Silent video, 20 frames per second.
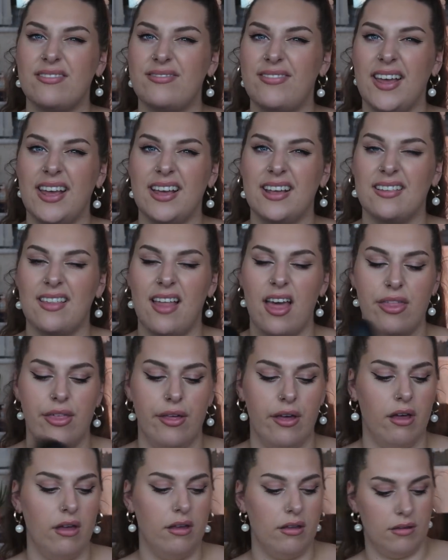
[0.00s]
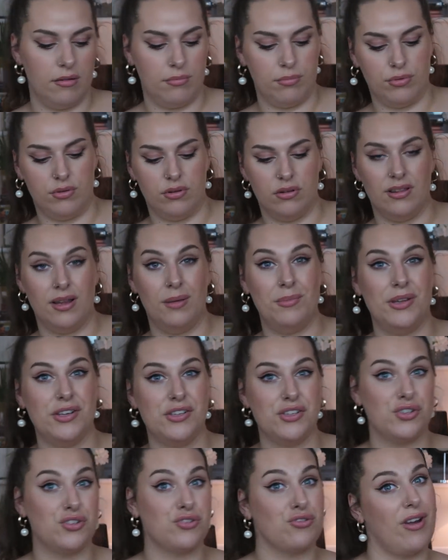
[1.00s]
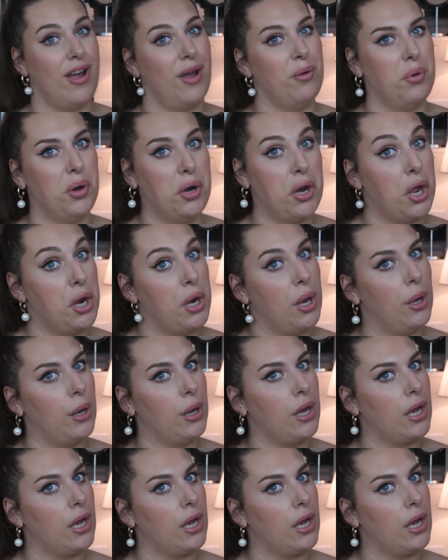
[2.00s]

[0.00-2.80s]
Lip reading: fake leather. But let me just try one on.